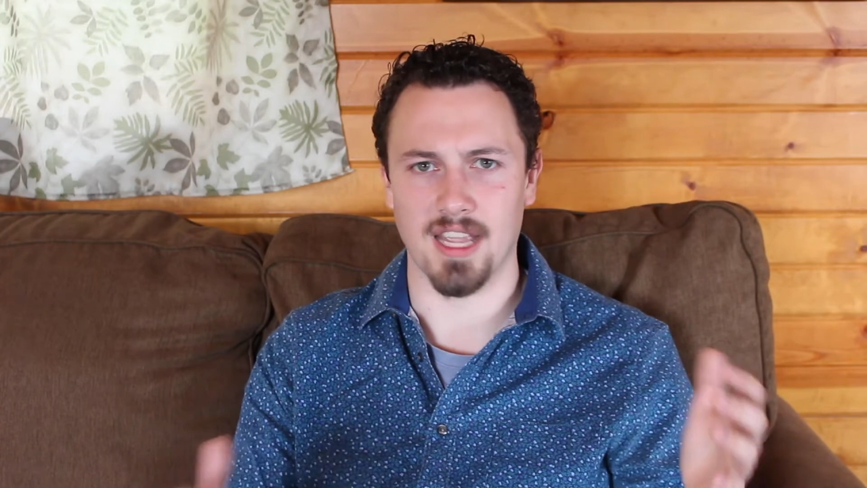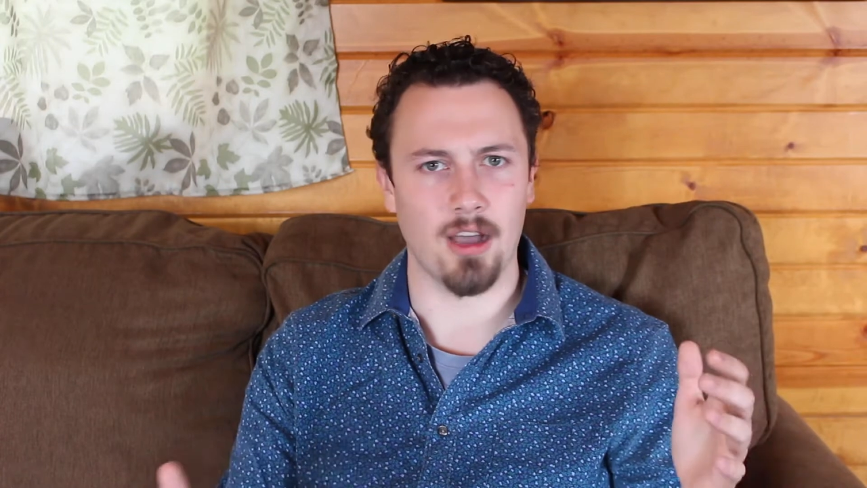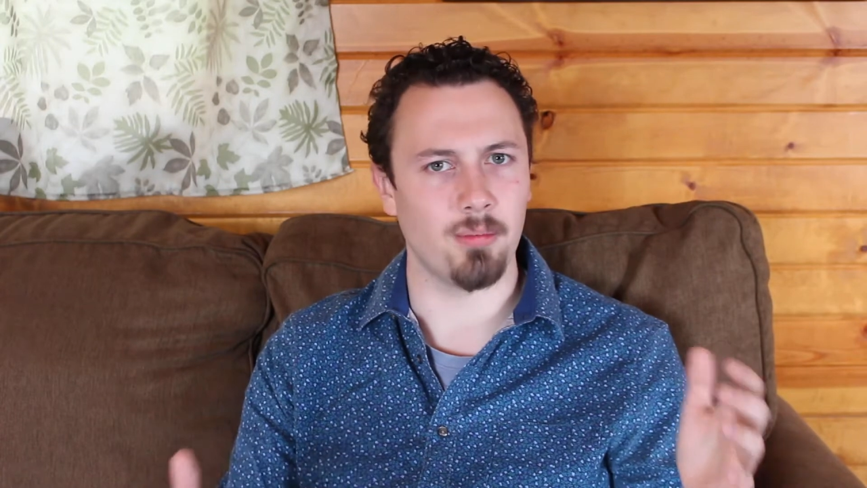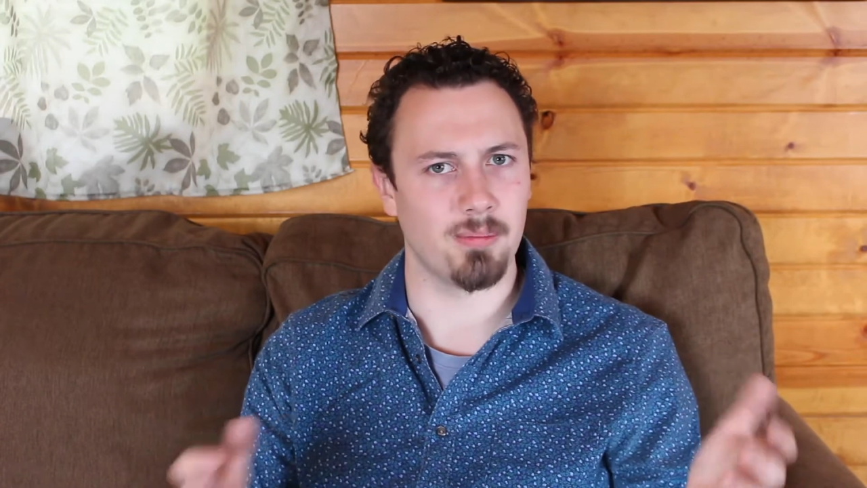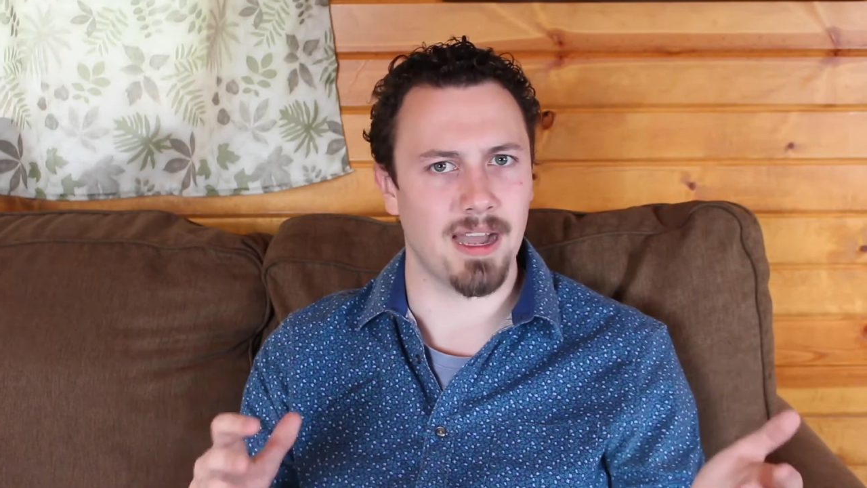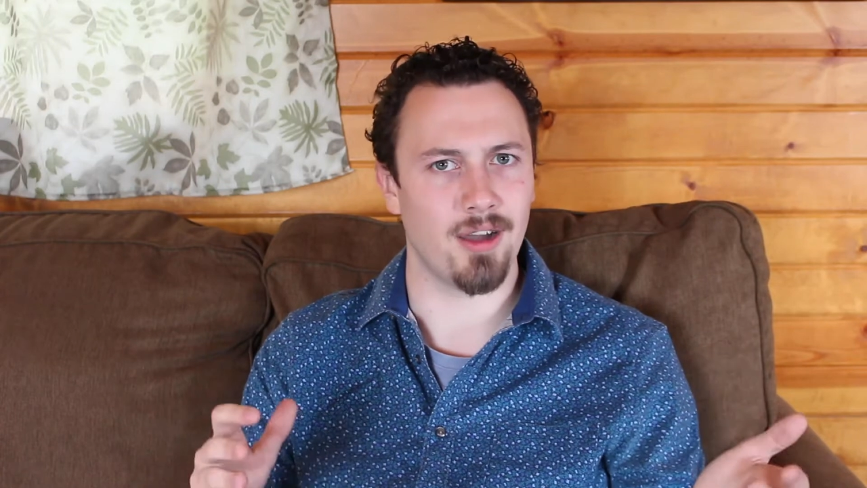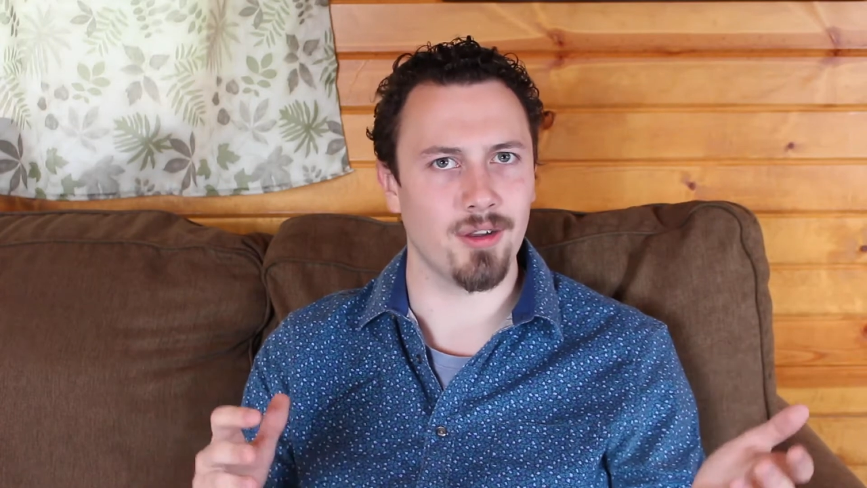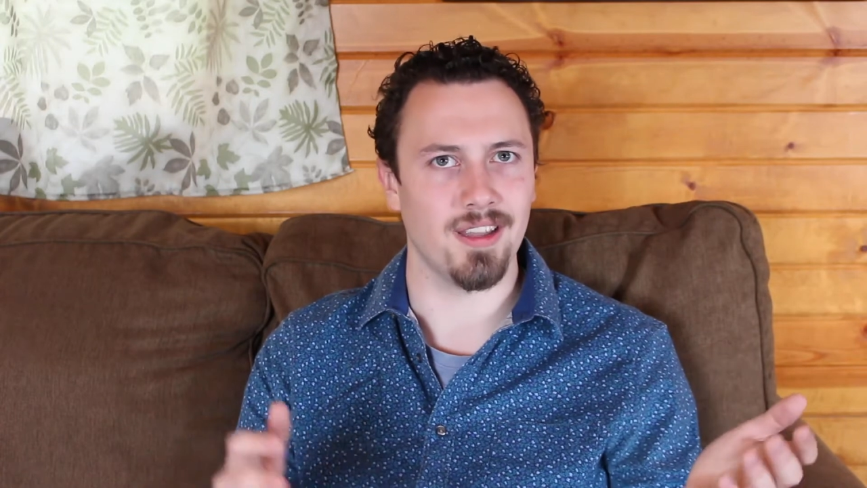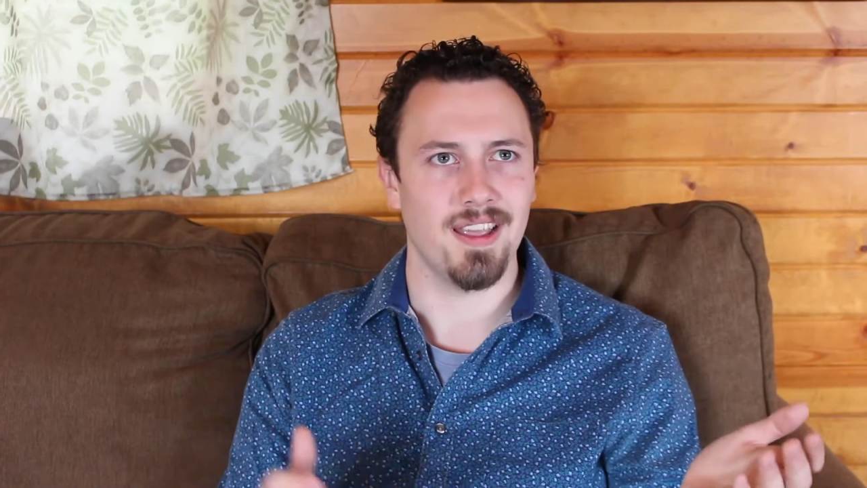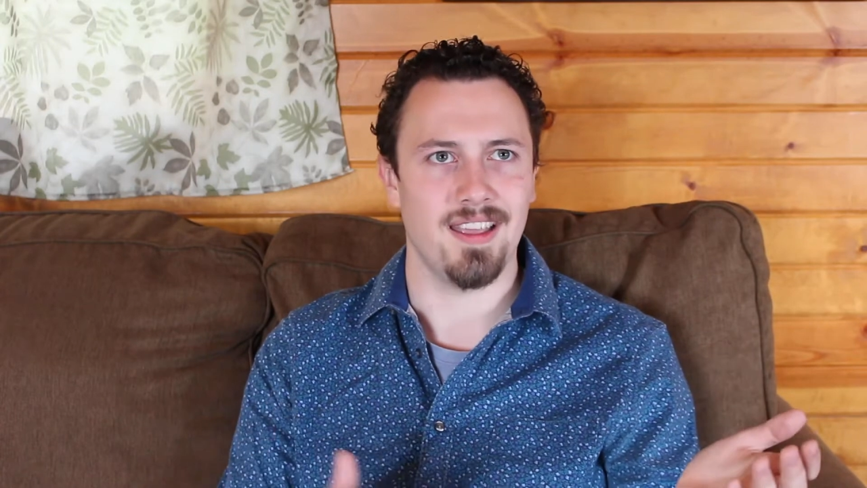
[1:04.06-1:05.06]
help him
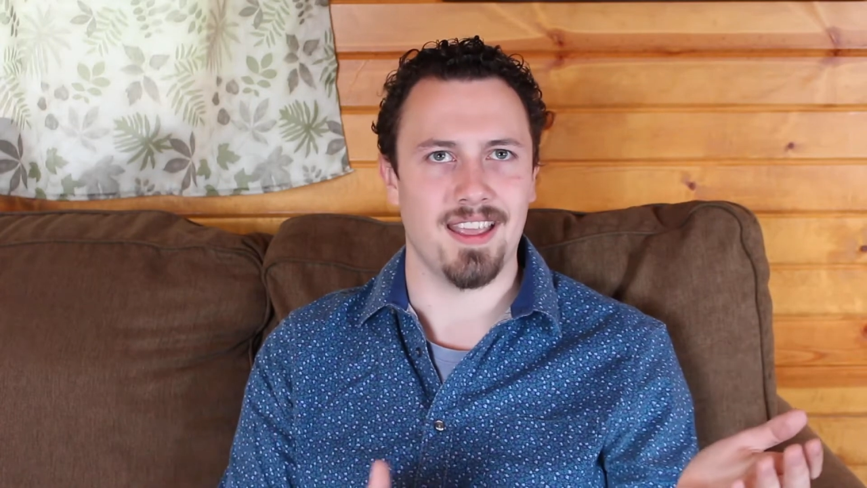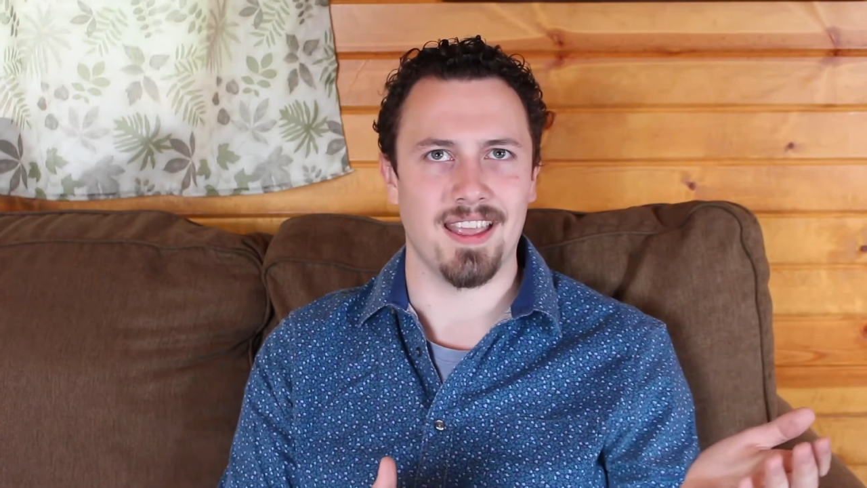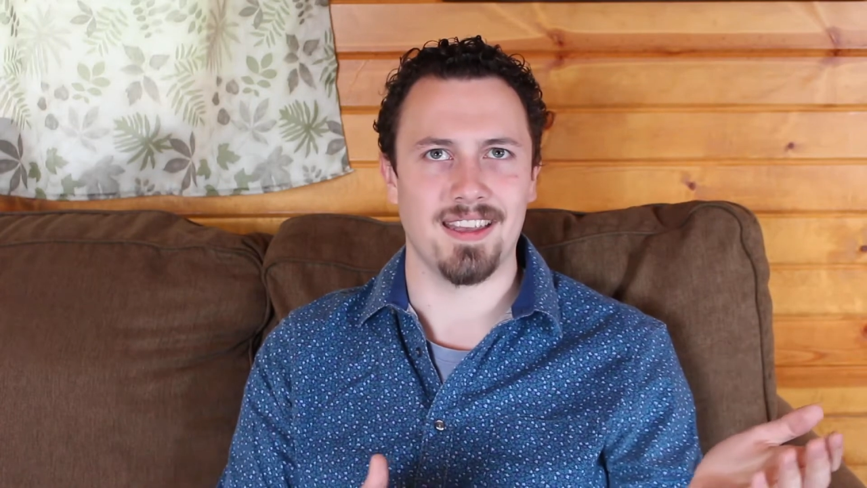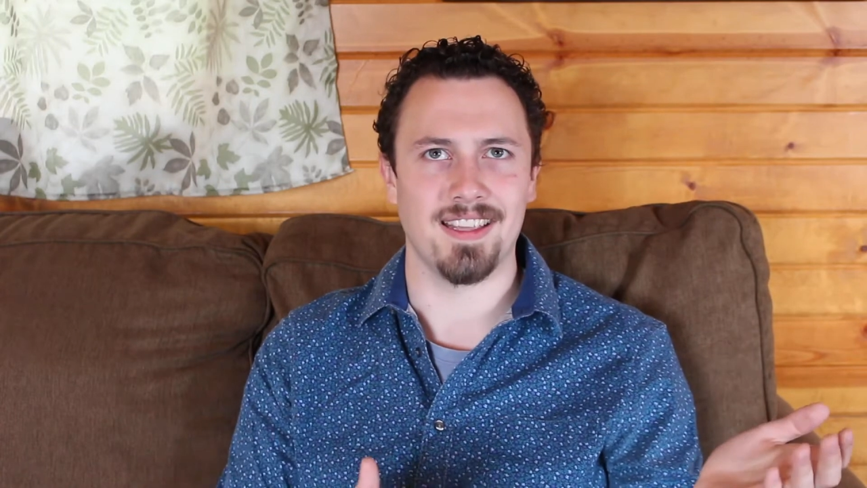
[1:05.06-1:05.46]
out, and